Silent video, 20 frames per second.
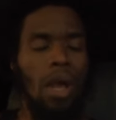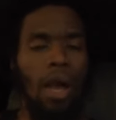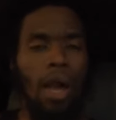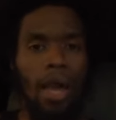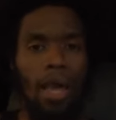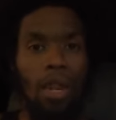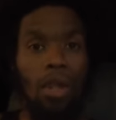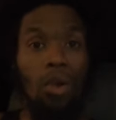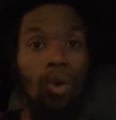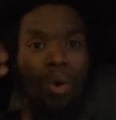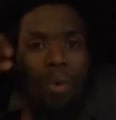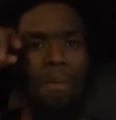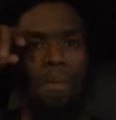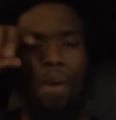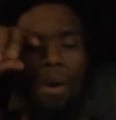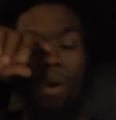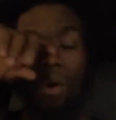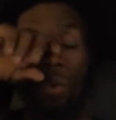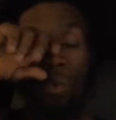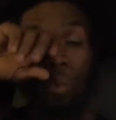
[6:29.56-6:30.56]
i gotta go
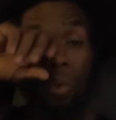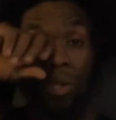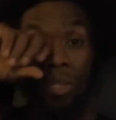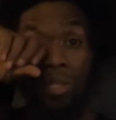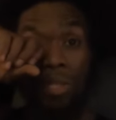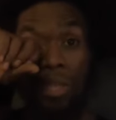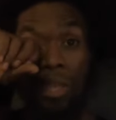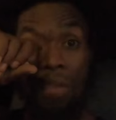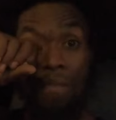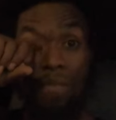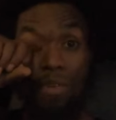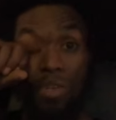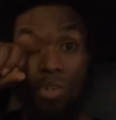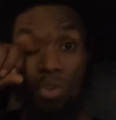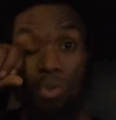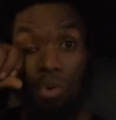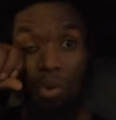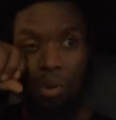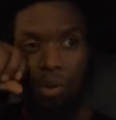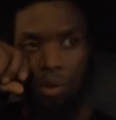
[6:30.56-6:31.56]
on wednesday for
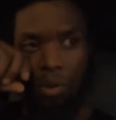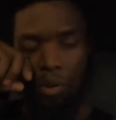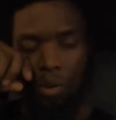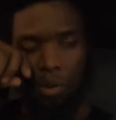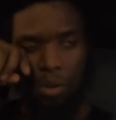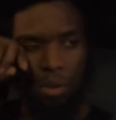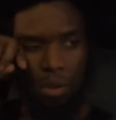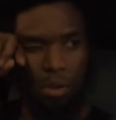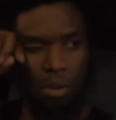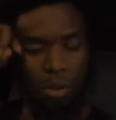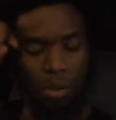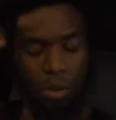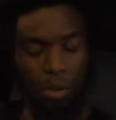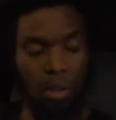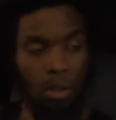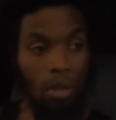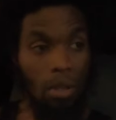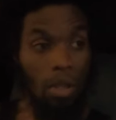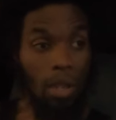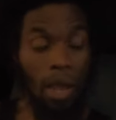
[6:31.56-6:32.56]
sure
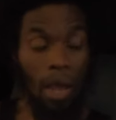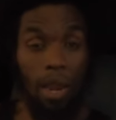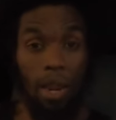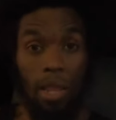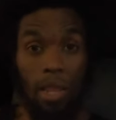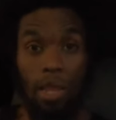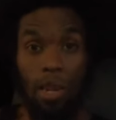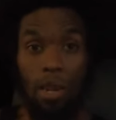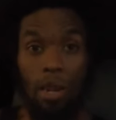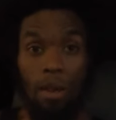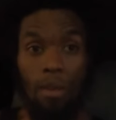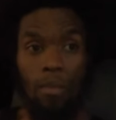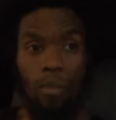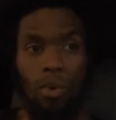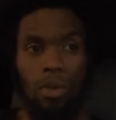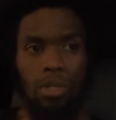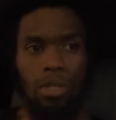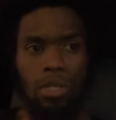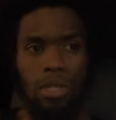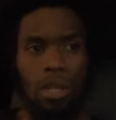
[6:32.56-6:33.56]
gotta hit it up
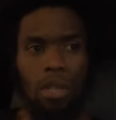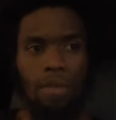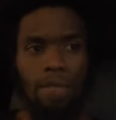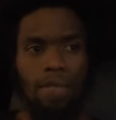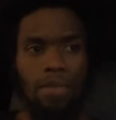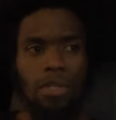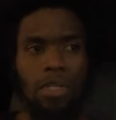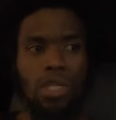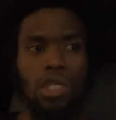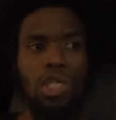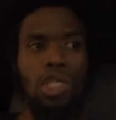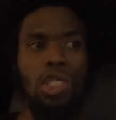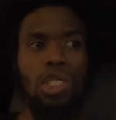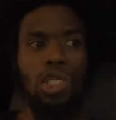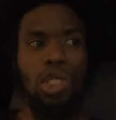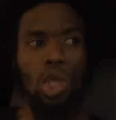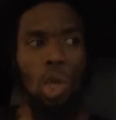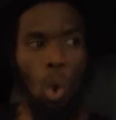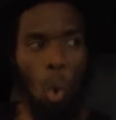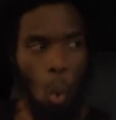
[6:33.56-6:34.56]
wednesday for
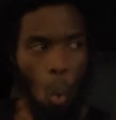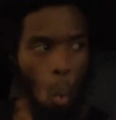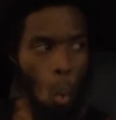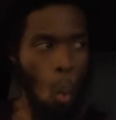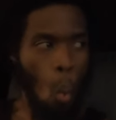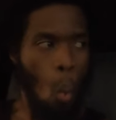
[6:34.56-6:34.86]
sure